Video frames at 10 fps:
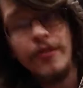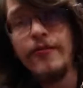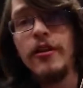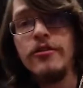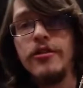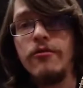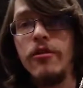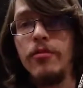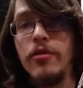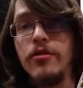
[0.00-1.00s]
have your fingers on the
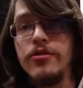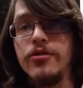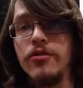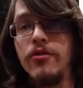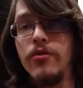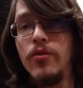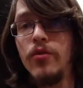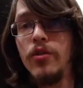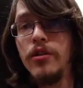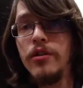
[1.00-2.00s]
wrong pearls. So
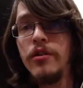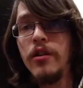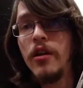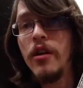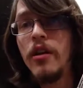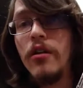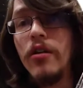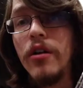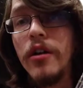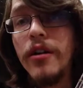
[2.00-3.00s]
1,
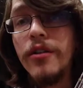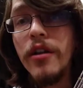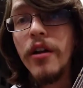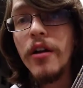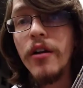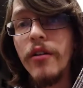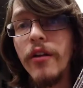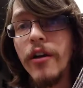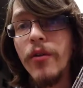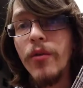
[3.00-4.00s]
can you see there?
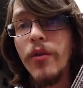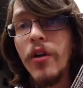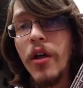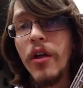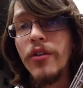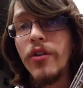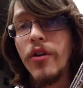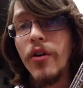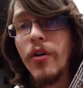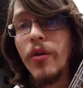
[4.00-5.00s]
There we go.
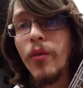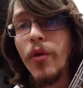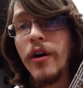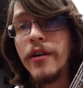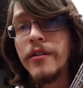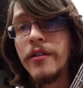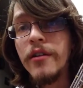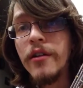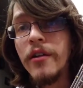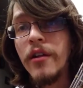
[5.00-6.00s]
So 1,
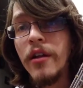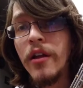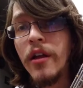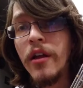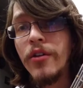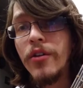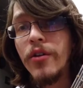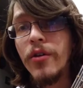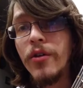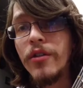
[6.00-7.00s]

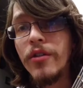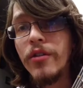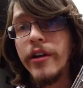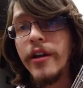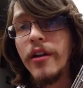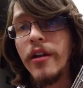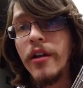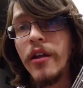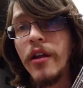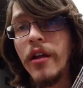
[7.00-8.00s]
2, and 3.
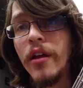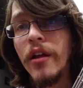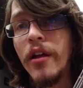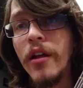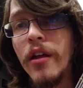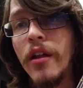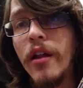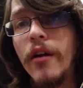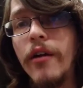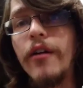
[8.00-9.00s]

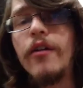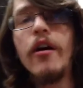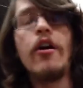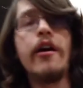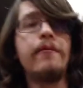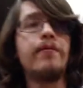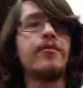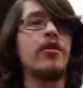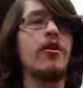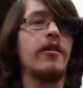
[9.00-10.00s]
There we go. Okay,
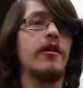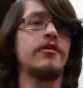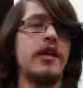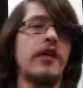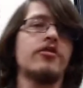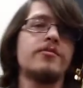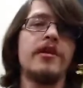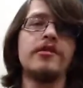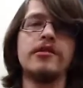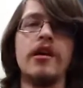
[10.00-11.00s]
so here's hot crust
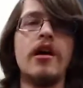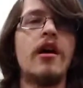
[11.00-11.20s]
buns.